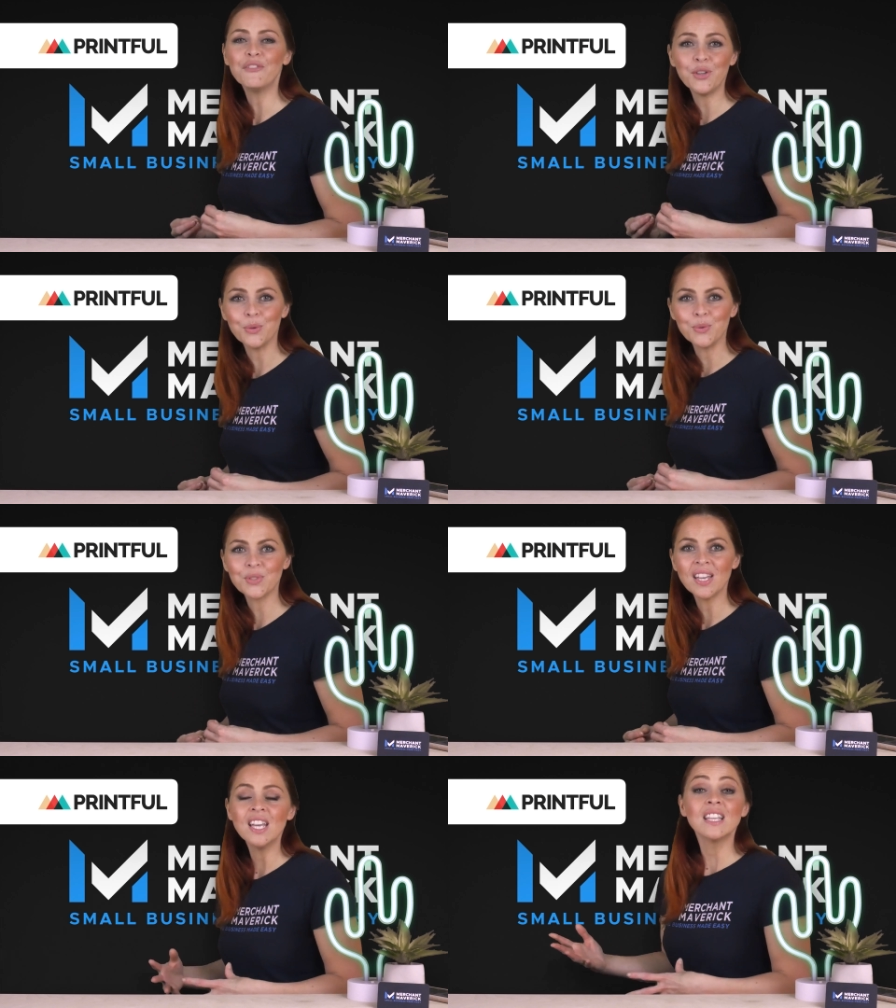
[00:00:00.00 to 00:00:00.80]
of
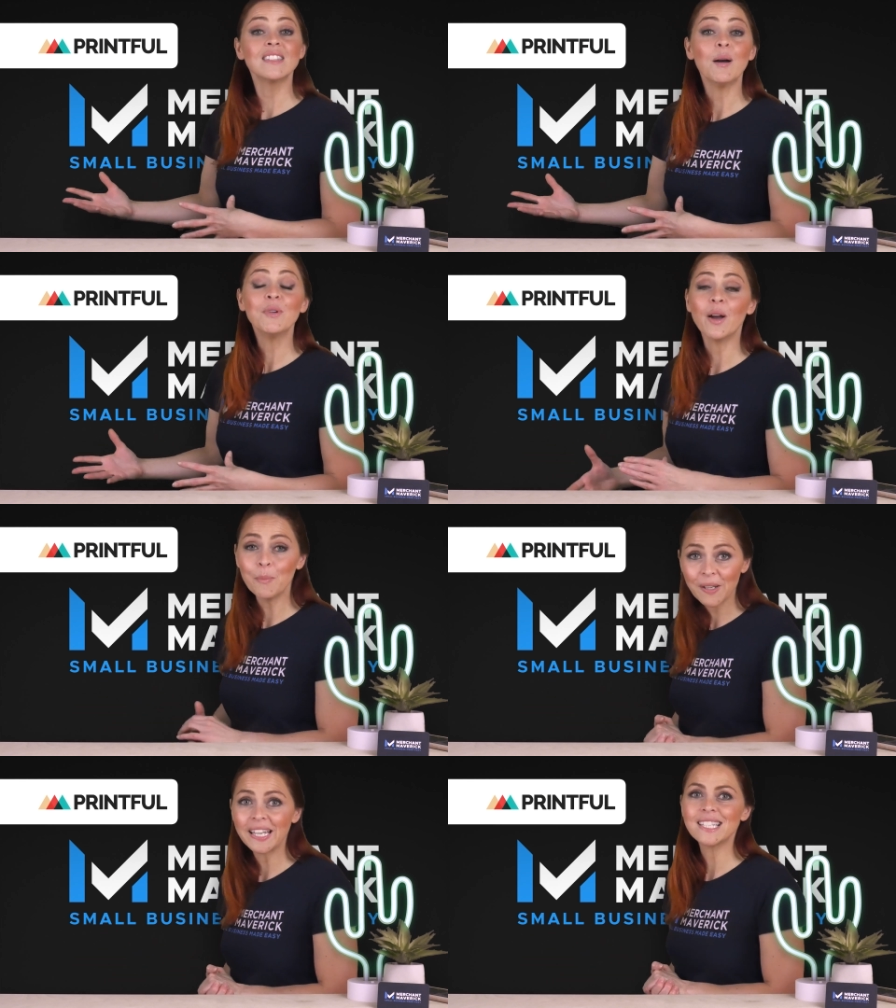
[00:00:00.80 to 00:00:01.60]
use. Some
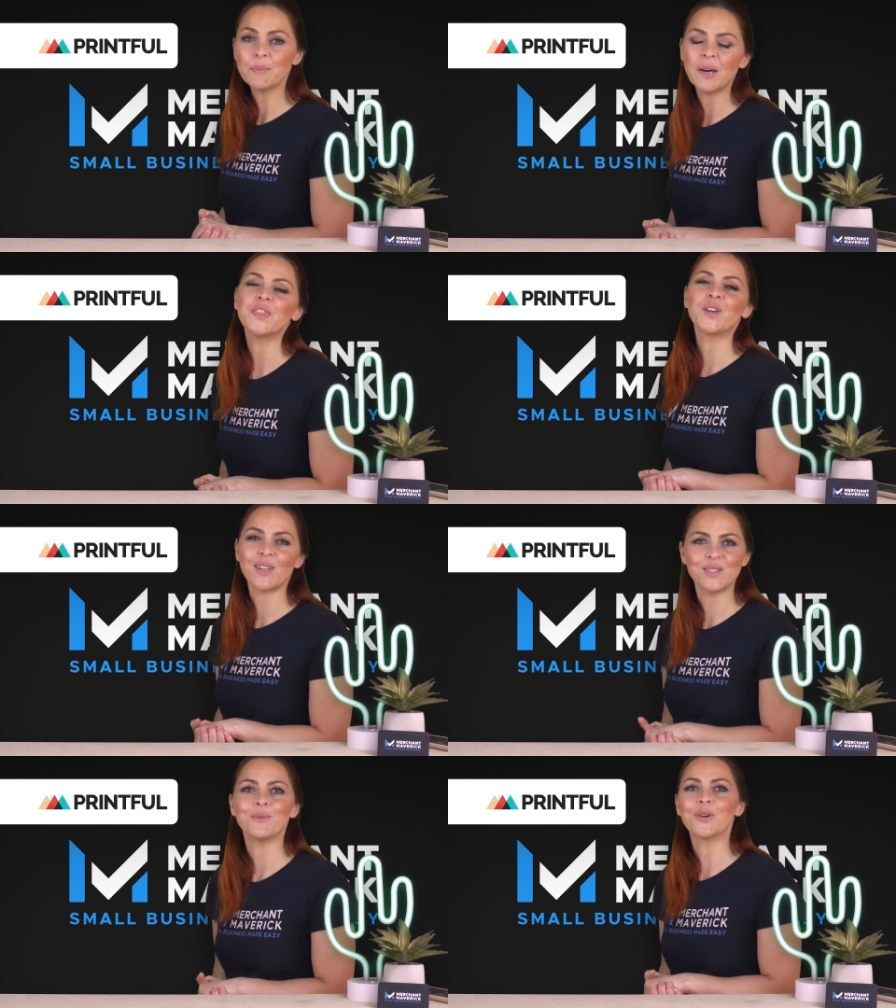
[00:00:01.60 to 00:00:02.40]
complaints about the
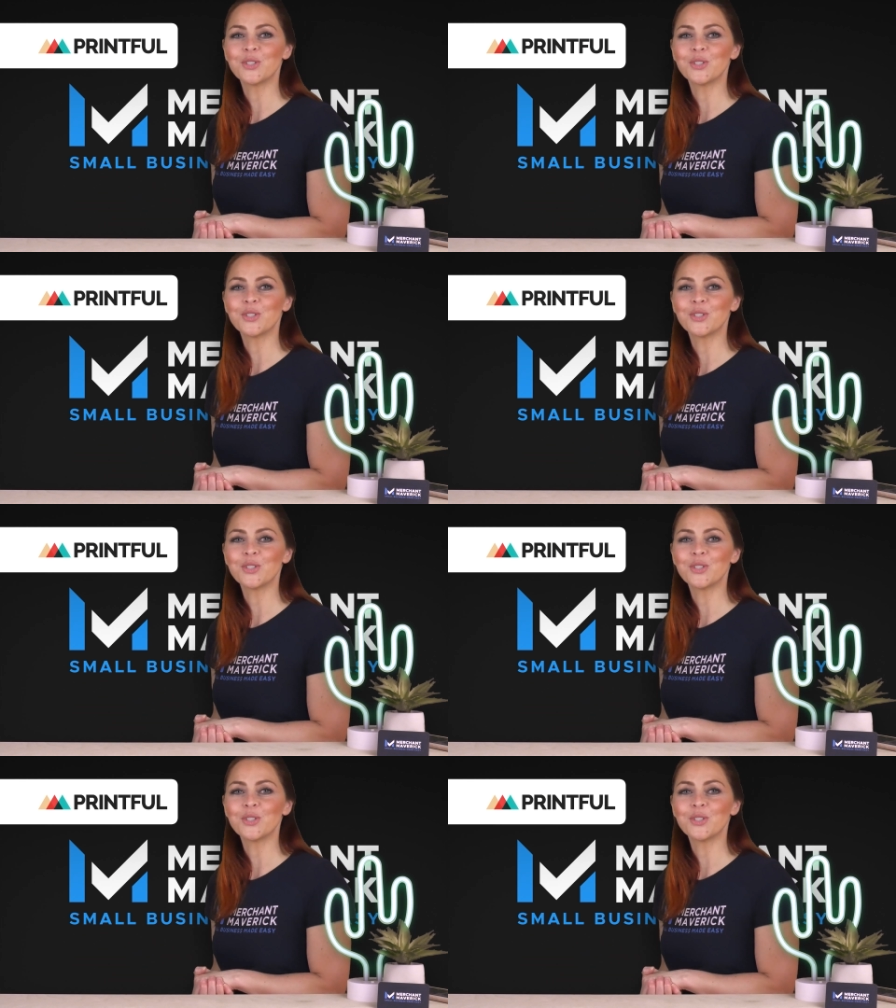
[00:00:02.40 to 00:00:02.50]
customer